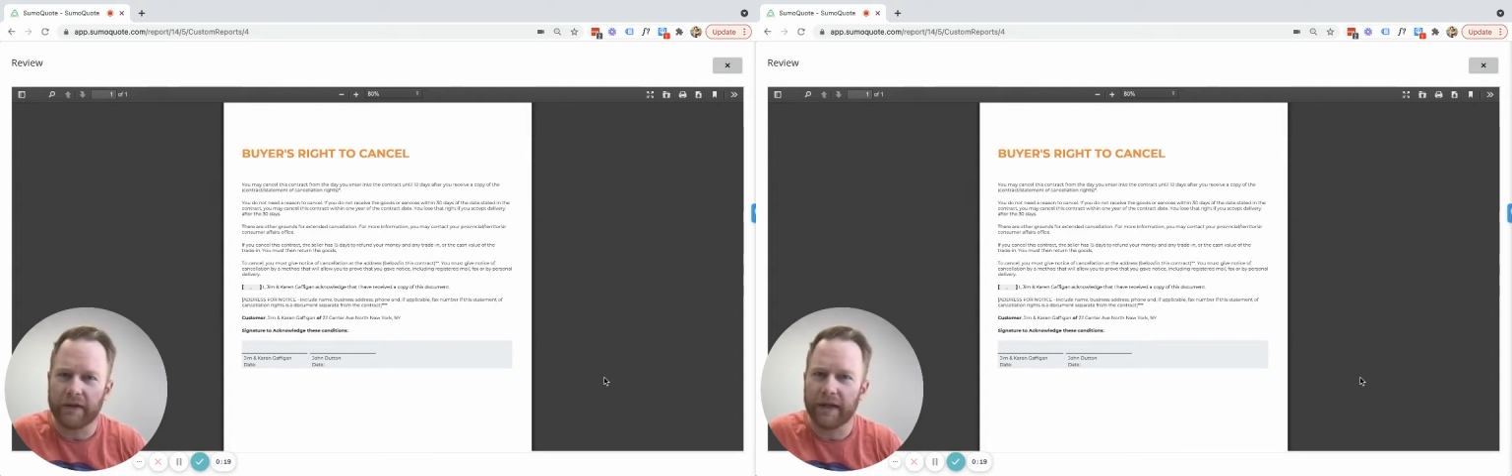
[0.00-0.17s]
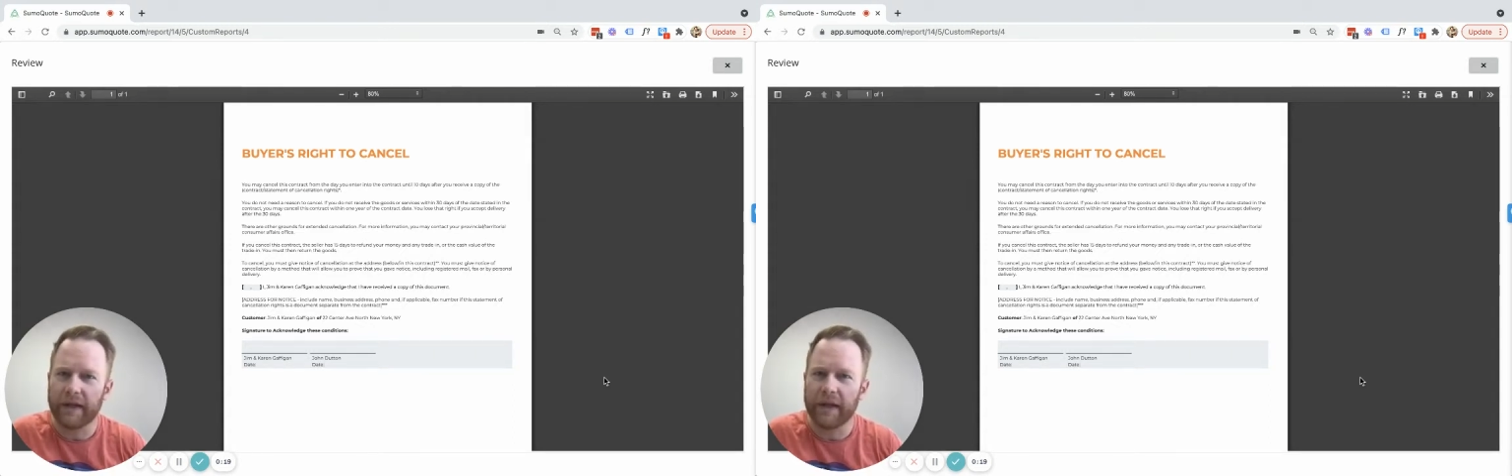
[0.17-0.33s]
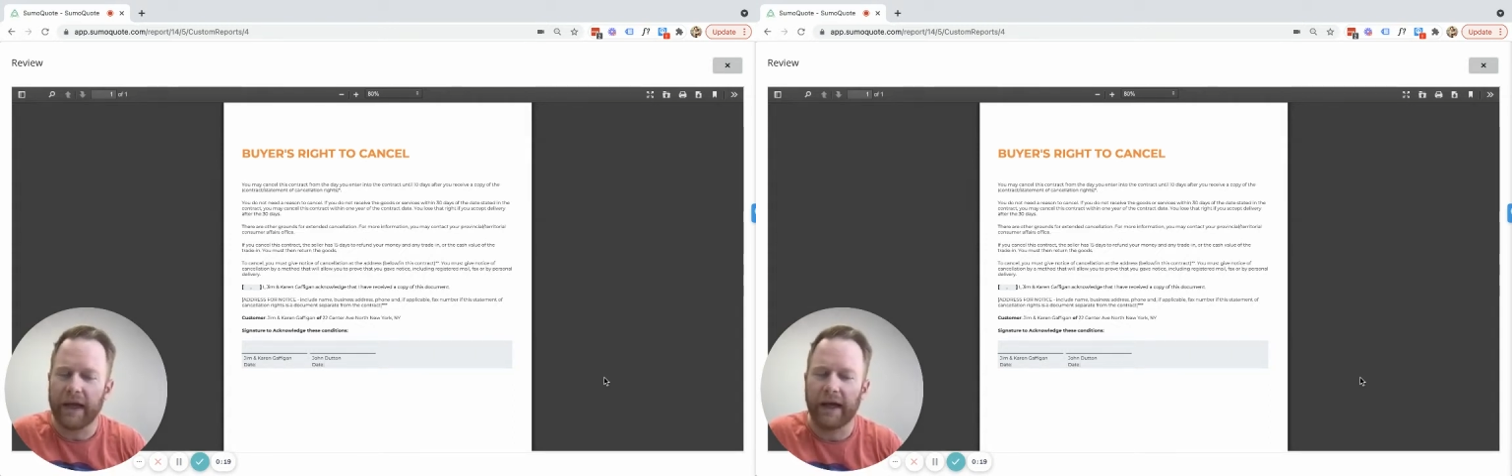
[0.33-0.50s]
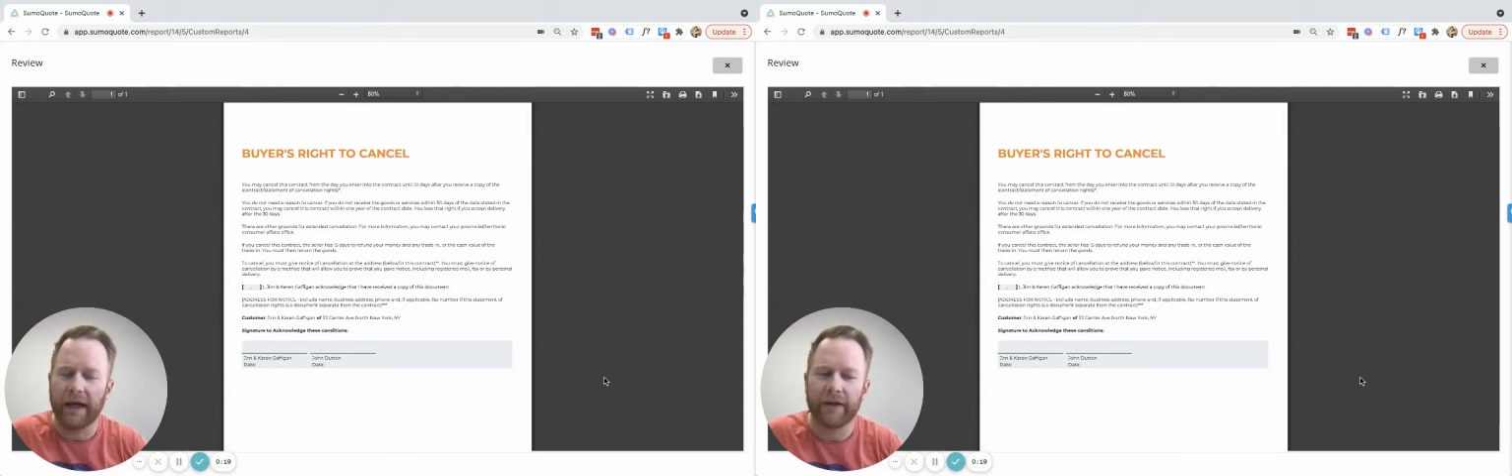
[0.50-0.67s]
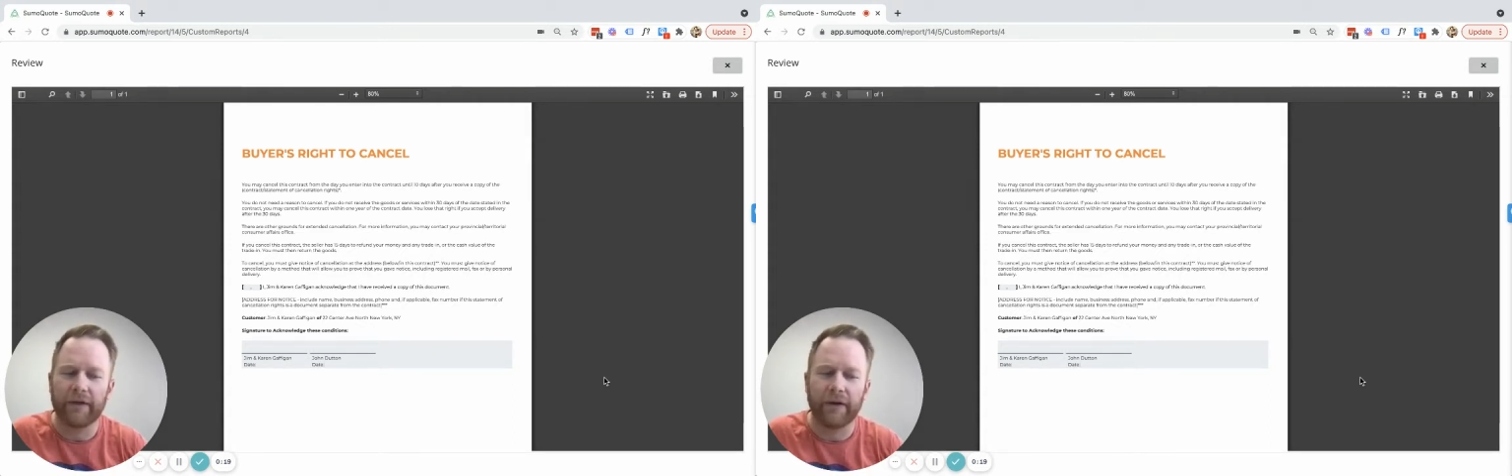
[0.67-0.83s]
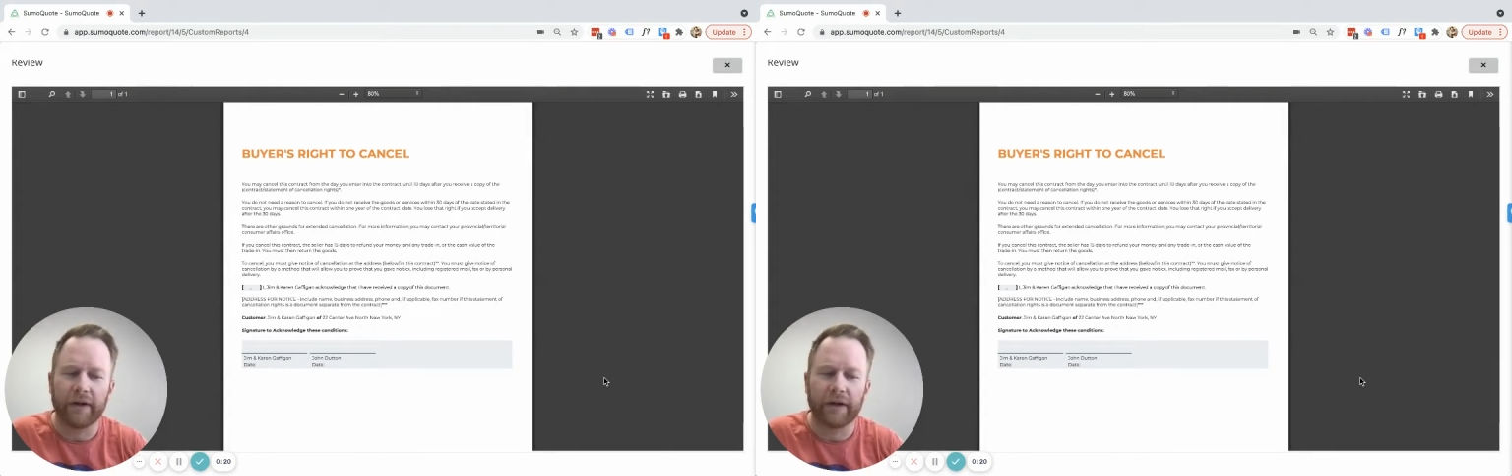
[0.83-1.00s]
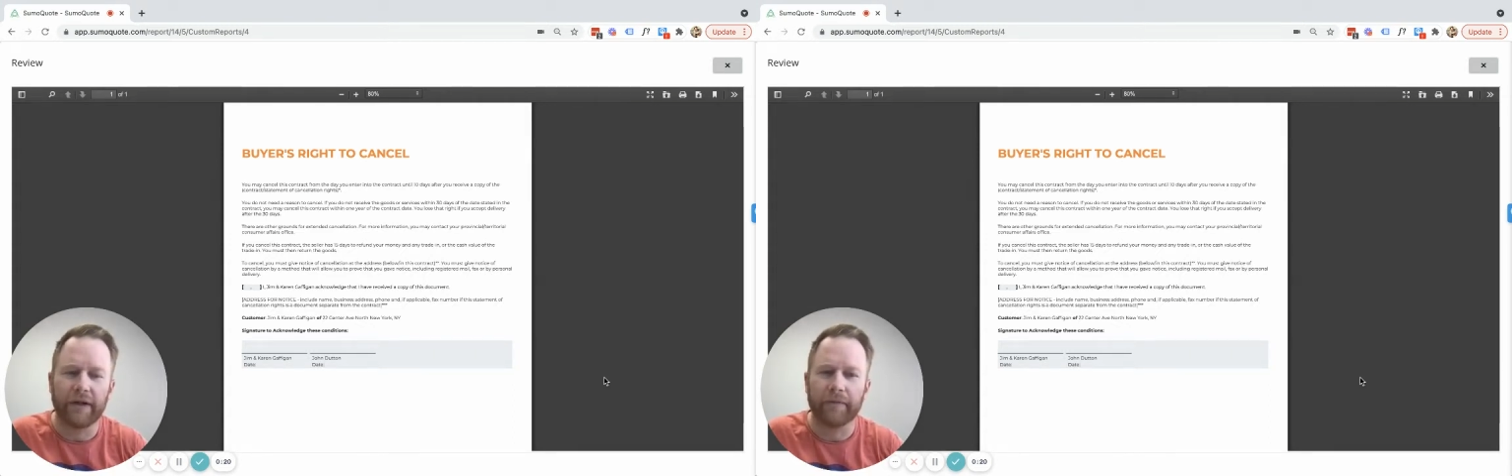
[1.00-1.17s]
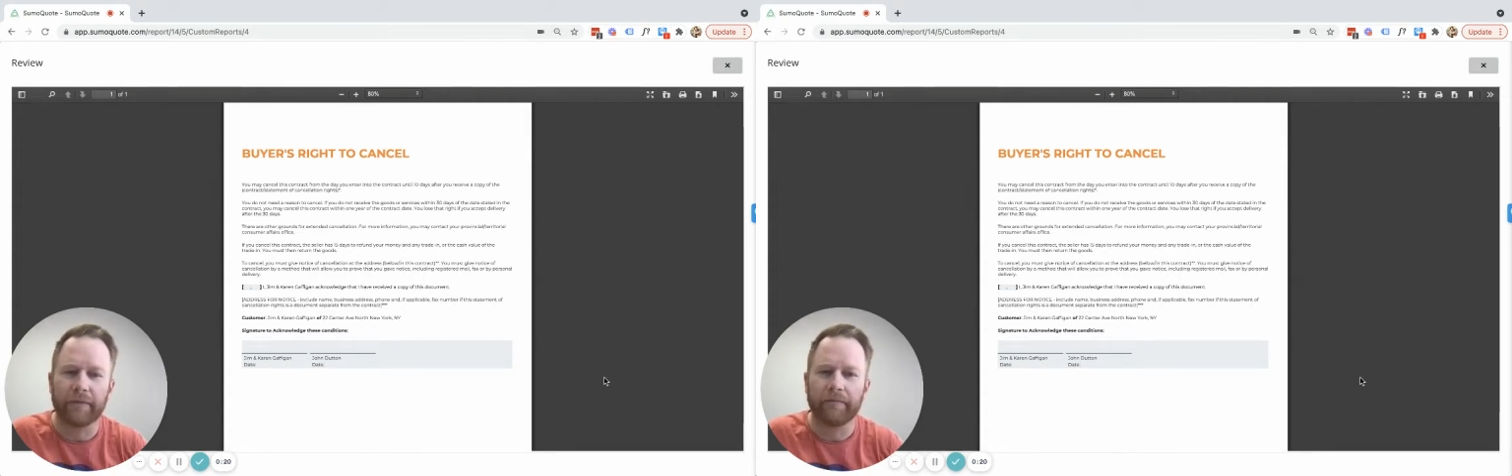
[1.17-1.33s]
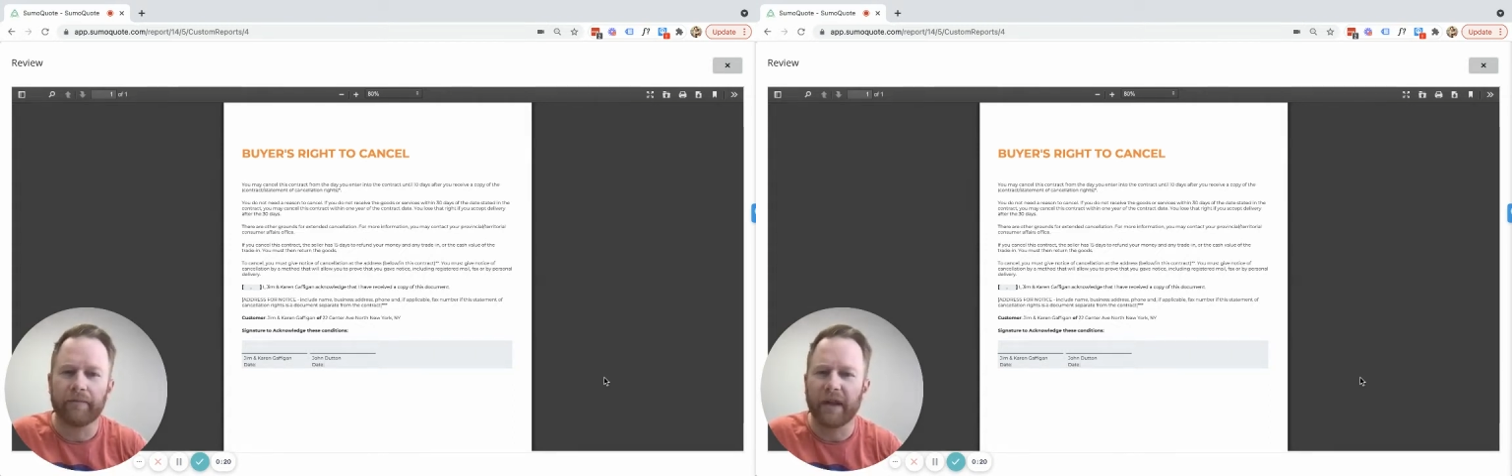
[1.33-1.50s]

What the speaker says: it and add it on here.